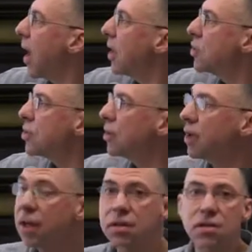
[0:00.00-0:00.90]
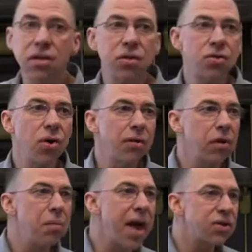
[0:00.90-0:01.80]
Enter into the joy of
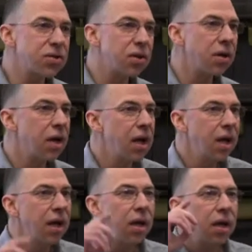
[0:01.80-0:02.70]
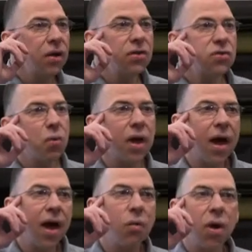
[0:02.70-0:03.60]
your master. Here's what
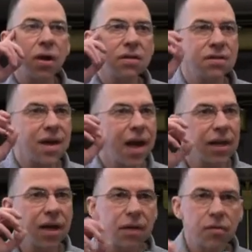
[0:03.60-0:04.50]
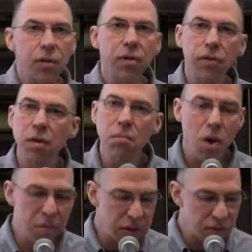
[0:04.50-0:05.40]
I want to just highlight for a
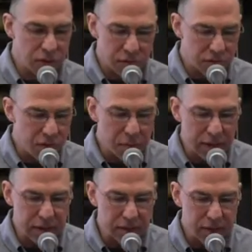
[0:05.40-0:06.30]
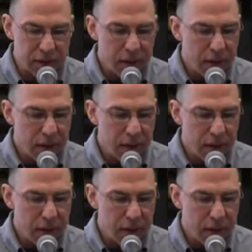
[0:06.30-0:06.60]
moment as we talk about this.